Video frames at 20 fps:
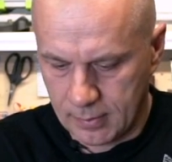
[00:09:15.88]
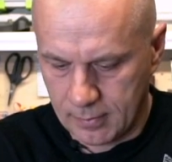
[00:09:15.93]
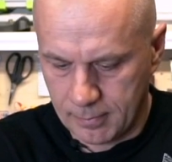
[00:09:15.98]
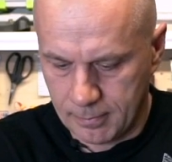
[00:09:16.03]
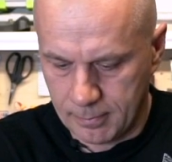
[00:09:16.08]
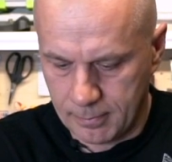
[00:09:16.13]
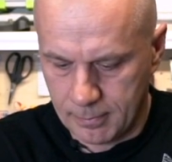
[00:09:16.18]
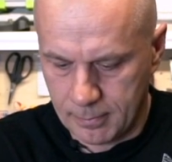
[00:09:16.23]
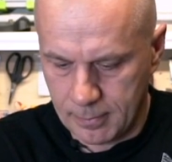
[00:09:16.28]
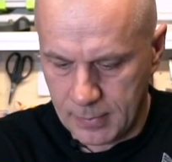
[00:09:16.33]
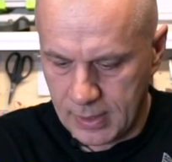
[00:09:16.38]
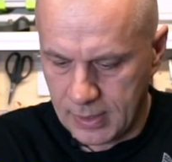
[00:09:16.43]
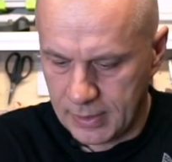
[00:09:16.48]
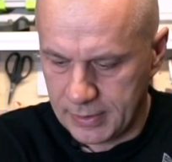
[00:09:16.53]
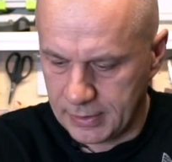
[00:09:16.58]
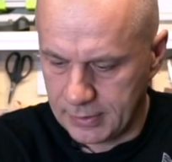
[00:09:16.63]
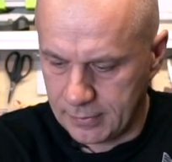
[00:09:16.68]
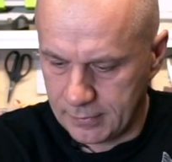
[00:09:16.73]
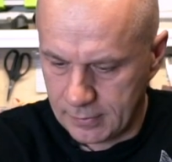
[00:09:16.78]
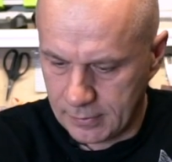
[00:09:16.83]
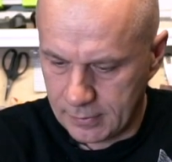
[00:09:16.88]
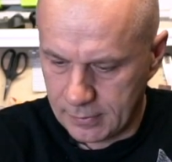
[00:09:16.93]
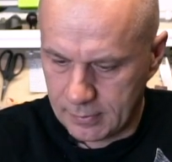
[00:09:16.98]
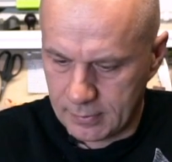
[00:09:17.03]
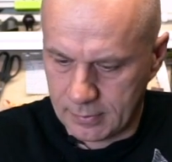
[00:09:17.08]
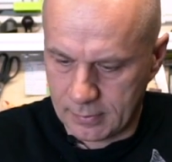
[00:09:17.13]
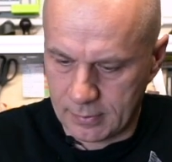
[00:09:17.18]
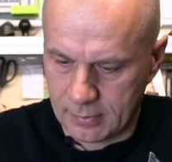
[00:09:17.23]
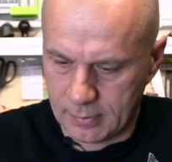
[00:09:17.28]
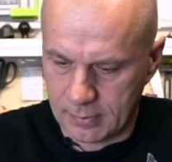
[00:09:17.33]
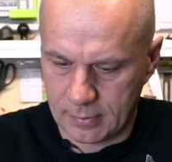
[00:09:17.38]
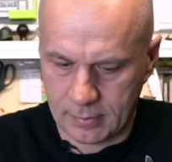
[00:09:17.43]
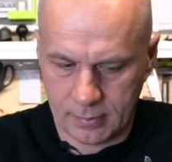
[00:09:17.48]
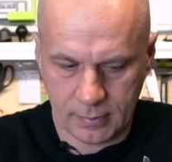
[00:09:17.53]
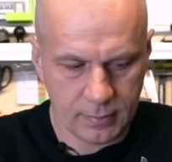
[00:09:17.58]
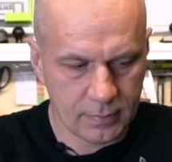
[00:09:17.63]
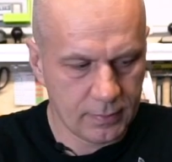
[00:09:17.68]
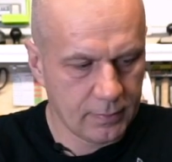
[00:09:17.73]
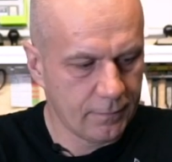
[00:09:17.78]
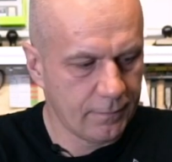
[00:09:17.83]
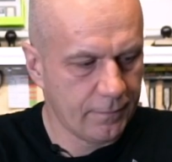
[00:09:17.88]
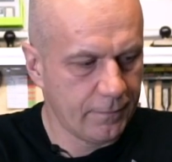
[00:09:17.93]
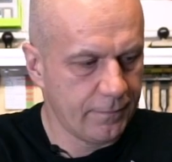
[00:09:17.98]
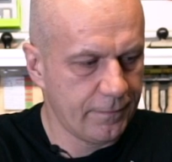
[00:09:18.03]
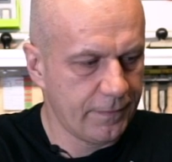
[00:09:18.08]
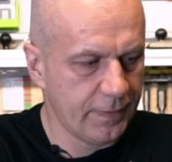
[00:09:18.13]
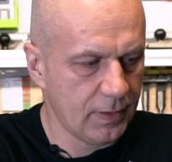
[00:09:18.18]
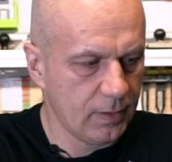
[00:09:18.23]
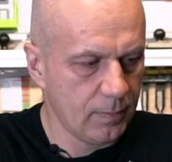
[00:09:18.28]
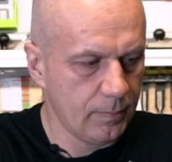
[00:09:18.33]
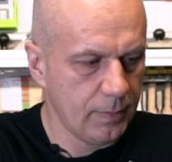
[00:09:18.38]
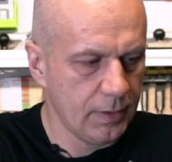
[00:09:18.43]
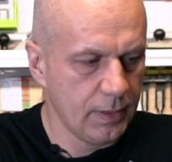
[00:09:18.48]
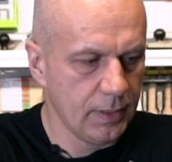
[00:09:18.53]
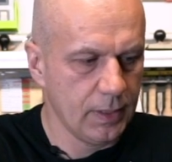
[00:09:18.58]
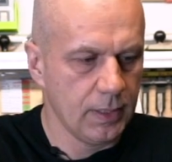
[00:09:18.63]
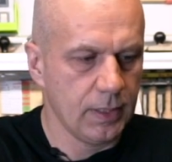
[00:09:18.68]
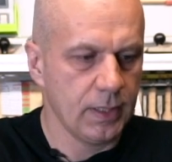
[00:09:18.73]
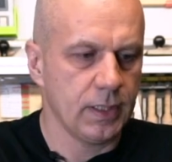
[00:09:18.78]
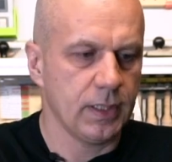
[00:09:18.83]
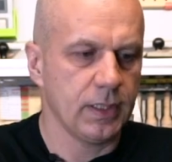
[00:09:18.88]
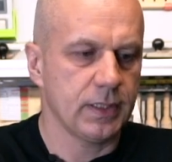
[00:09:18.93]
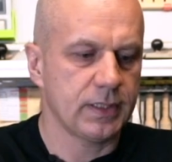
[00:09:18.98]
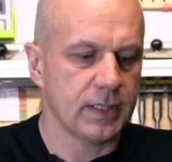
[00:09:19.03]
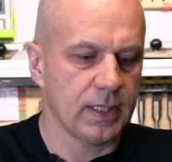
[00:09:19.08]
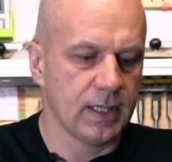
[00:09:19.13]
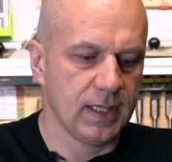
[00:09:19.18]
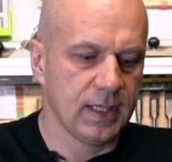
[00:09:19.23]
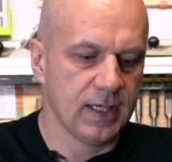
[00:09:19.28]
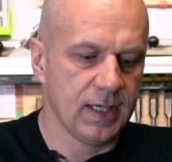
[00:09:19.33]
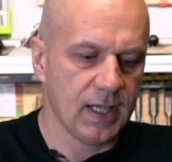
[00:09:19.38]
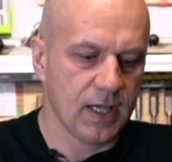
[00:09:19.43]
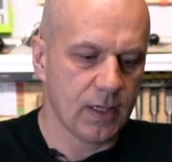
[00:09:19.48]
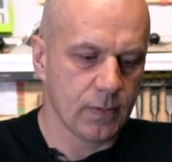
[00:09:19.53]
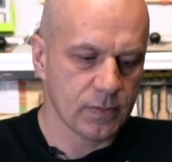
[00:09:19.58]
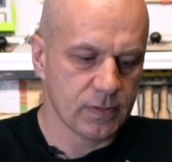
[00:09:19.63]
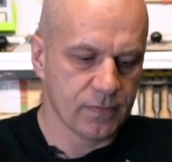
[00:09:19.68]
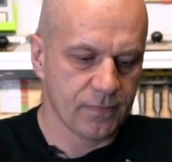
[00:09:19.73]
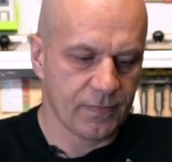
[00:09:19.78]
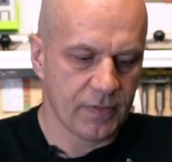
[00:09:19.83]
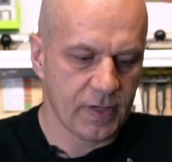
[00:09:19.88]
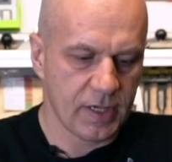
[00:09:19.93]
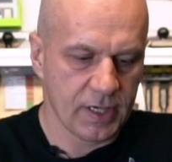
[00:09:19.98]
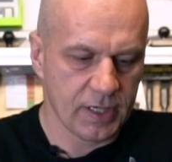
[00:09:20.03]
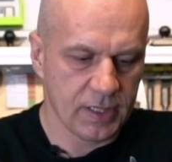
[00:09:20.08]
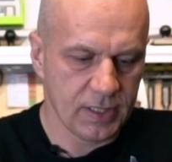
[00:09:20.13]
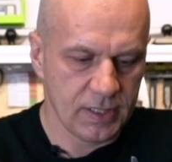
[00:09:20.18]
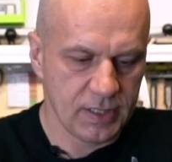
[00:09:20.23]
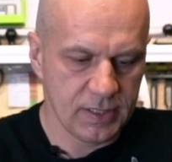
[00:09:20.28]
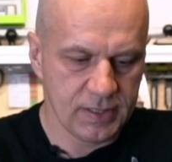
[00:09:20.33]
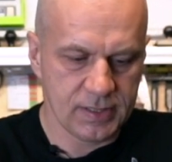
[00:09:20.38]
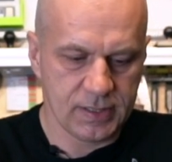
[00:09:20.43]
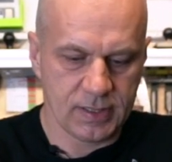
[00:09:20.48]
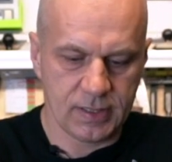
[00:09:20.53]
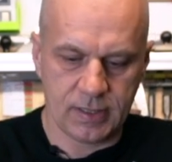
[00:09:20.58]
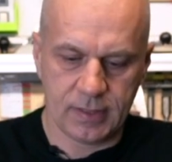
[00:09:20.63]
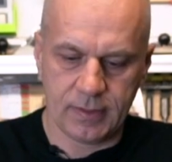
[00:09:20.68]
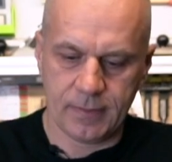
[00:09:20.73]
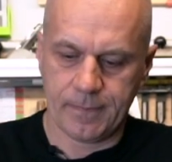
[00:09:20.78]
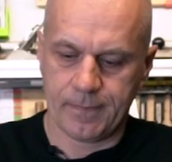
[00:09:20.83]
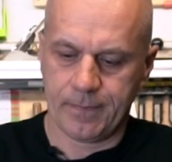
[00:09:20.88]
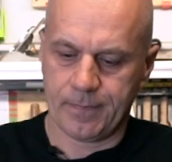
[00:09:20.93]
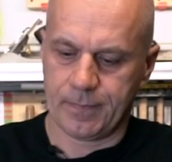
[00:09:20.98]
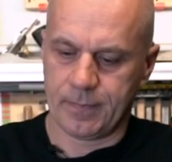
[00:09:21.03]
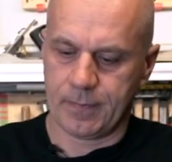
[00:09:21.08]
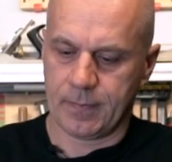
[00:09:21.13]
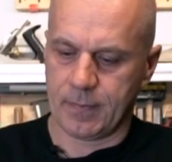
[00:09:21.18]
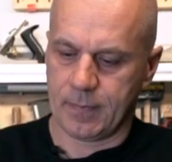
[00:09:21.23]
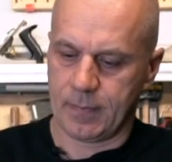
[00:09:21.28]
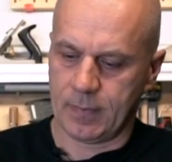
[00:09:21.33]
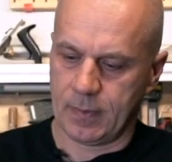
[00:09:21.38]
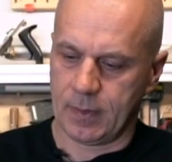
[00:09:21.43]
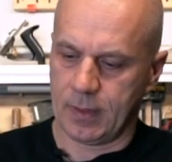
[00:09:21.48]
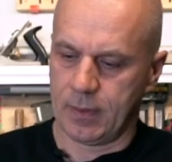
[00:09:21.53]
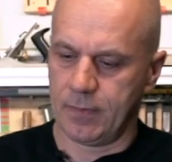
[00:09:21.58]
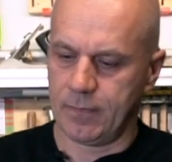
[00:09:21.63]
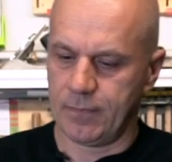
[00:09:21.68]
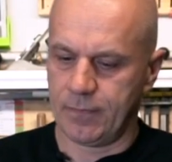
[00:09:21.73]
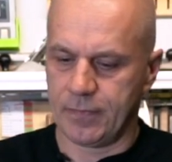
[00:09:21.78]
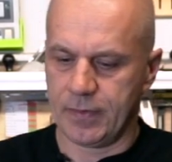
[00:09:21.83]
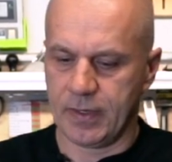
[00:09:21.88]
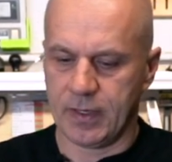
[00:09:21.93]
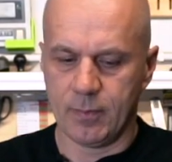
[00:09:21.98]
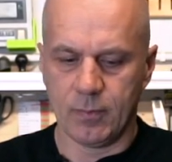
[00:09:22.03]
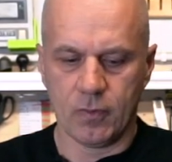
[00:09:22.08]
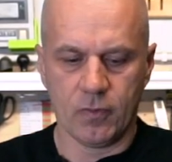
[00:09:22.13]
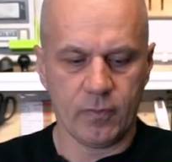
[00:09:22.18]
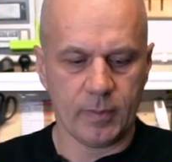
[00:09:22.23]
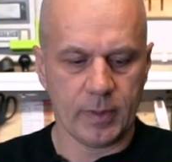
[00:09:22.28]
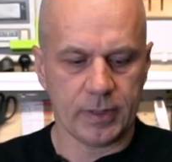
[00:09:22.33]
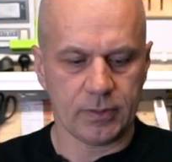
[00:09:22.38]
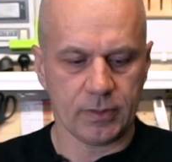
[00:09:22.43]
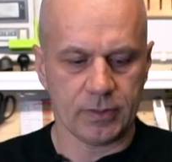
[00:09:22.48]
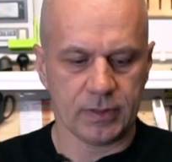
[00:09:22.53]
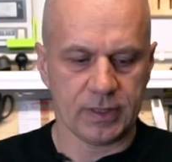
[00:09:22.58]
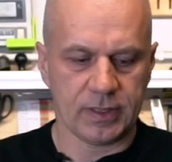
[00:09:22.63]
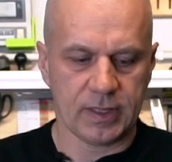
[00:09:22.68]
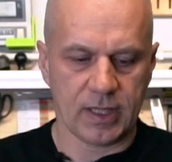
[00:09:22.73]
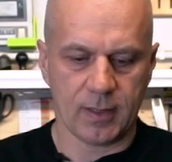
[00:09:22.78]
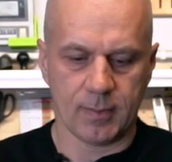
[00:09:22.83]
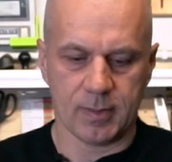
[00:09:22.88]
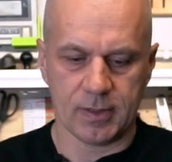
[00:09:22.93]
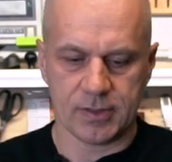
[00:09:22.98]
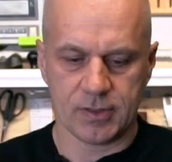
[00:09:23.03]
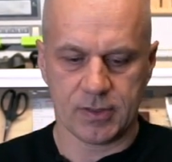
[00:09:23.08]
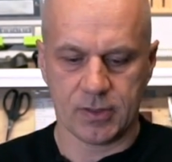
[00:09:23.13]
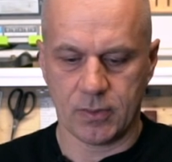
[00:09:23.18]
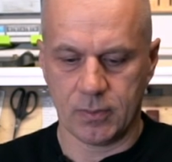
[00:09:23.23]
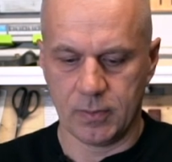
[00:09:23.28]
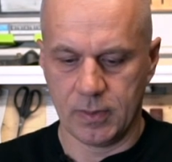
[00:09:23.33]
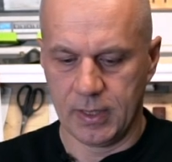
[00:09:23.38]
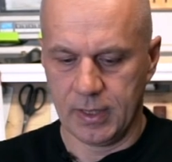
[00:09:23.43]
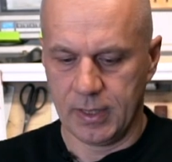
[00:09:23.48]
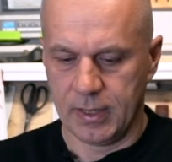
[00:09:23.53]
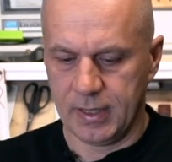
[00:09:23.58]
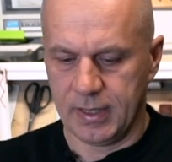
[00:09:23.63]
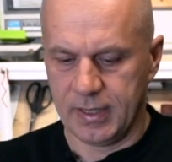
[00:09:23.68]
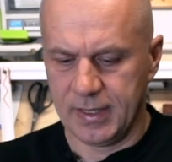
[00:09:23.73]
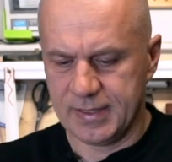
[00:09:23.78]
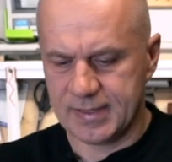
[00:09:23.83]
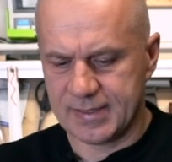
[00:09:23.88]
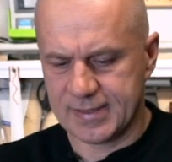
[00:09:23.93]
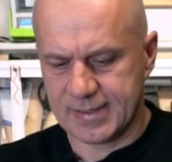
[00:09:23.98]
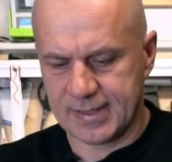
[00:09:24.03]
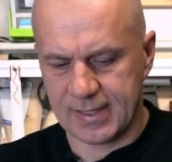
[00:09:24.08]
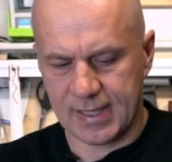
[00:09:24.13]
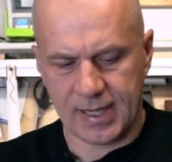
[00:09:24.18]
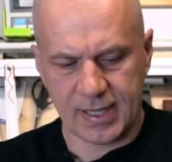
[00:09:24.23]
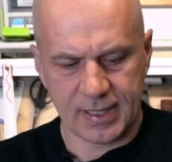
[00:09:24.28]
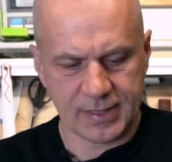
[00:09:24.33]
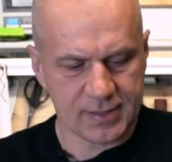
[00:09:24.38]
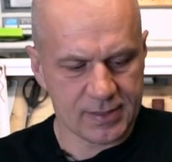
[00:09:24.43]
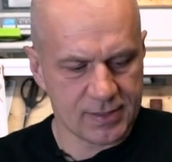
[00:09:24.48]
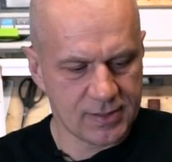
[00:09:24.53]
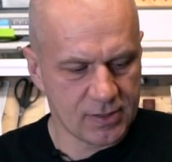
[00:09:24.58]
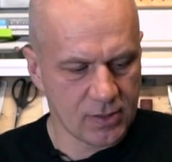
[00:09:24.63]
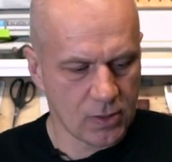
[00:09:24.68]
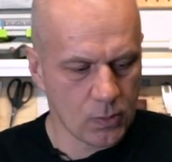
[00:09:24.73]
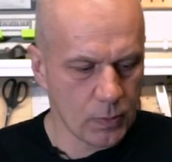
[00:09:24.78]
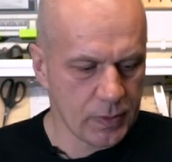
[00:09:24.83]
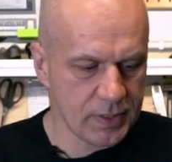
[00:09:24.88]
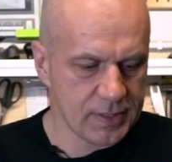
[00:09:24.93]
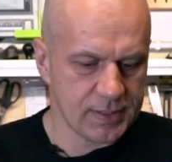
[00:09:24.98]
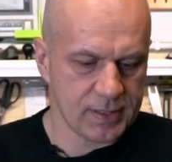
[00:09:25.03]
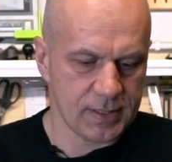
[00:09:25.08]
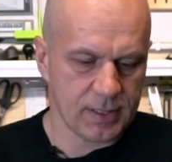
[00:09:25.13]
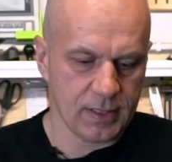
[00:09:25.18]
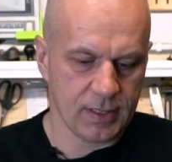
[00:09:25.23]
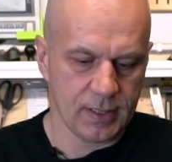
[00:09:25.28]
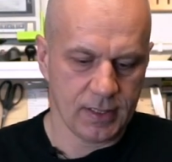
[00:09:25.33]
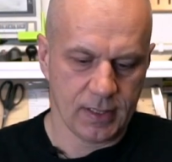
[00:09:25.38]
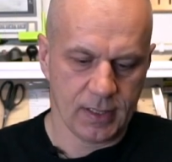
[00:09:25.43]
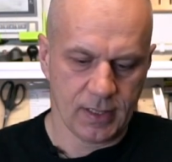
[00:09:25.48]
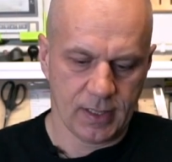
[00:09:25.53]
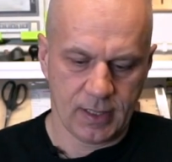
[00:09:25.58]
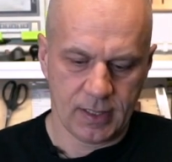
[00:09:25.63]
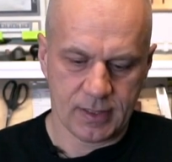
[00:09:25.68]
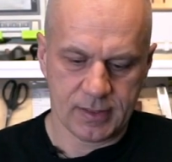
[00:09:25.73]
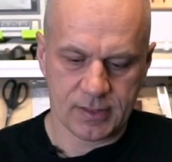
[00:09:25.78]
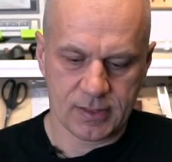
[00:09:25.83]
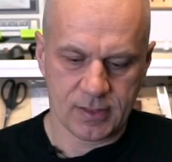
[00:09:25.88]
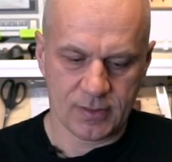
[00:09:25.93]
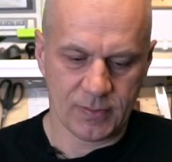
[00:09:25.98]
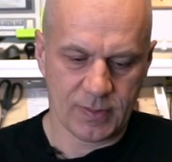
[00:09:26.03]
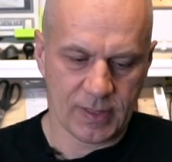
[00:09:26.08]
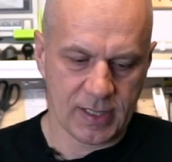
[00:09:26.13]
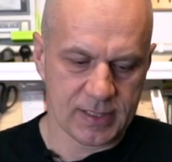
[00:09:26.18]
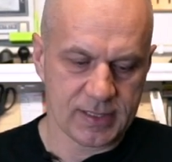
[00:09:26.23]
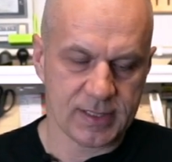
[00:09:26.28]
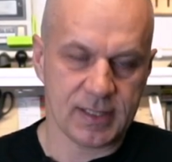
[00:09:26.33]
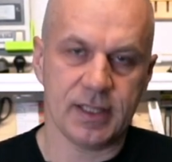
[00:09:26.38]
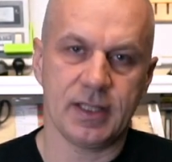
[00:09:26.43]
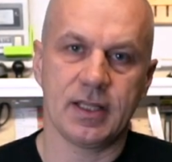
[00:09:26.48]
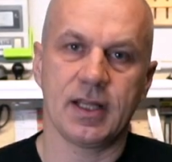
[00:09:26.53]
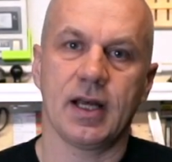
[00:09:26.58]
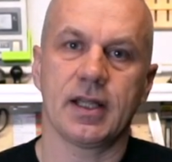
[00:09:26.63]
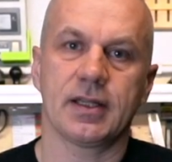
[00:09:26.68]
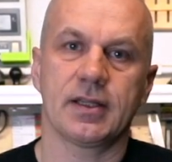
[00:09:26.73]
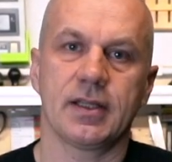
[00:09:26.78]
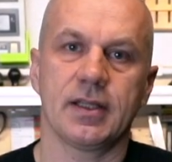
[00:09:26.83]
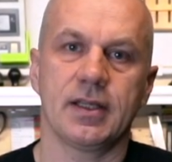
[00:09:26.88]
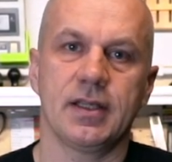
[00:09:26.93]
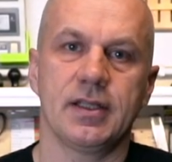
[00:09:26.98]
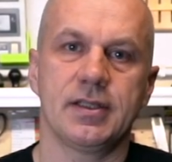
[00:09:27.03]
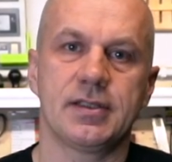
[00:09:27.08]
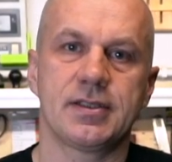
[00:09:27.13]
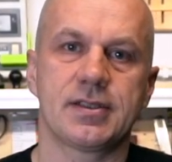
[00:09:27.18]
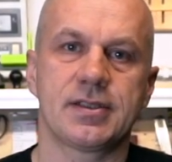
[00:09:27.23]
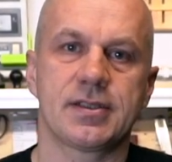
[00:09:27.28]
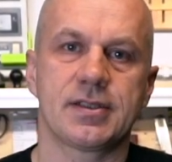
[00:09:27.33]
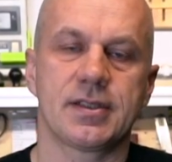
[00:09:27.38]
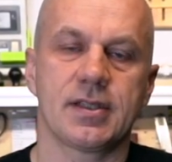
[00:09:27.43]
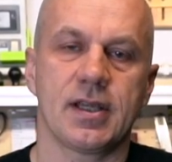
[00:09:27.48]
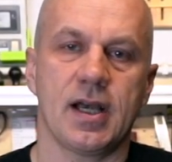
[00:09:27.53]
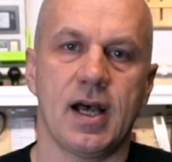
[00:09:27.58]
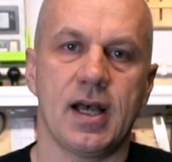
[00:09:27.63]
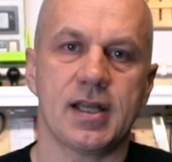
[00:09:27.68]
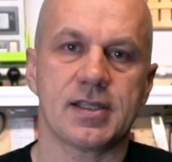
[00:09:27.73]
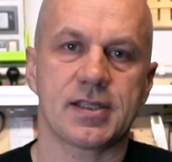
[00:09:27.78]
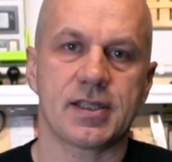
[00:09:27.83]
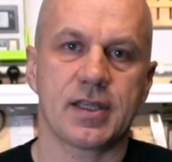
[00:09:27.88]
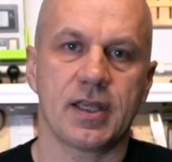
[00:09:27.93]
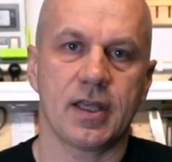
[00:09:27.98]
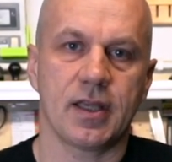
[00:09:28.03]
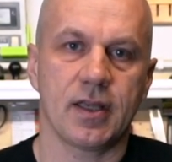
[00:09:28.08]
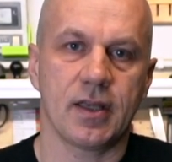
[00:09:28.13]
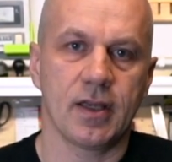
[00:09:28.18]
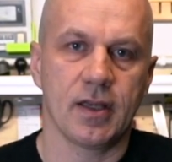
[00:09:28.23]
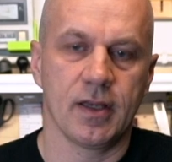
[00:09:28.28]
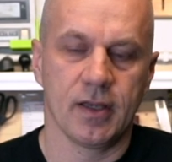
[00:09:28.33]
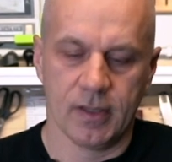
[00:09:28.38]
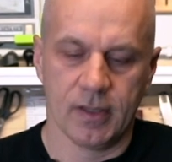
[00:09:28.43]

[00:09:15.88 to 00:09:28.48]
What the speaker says: melanin film, it allows very easy free movement on the table. So it slides so easy and so nicely that it's asking